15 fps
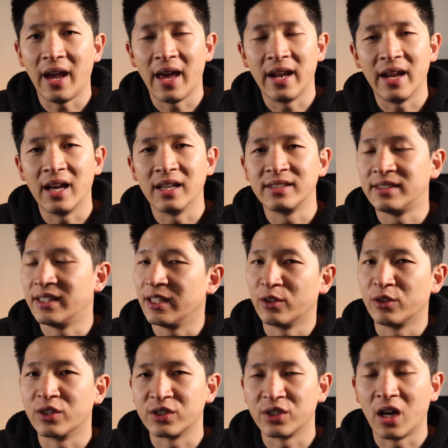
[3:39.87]
and are sitting on
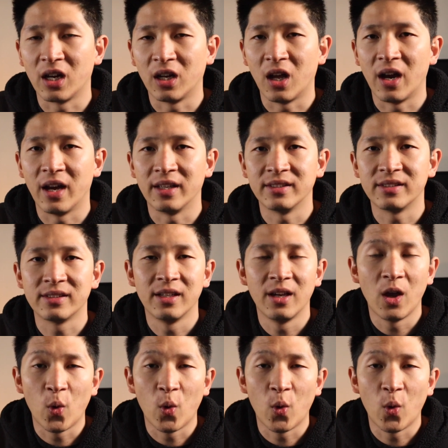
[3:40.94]
the sidelines